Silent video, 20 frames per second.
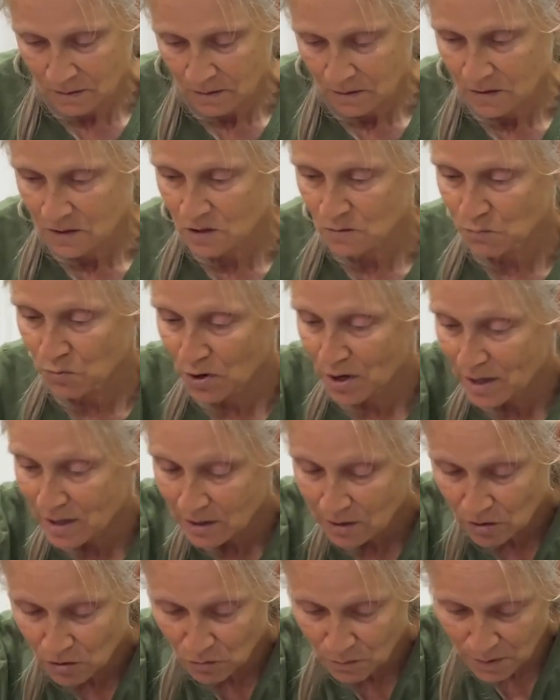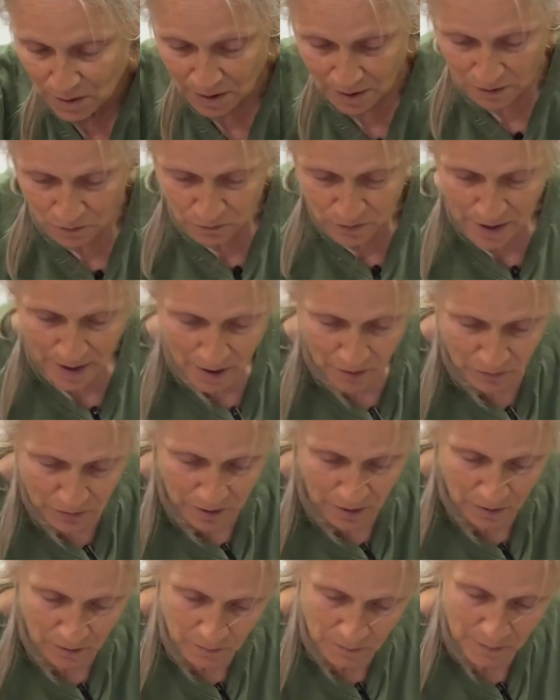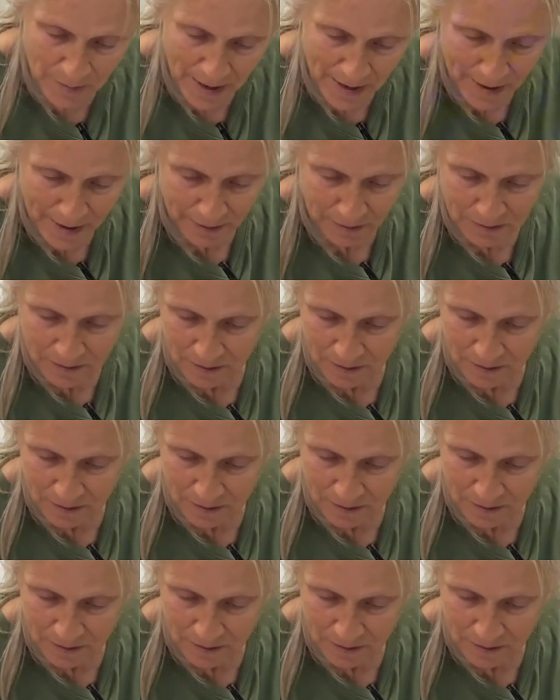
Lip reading: Spread it a little bit around the mat.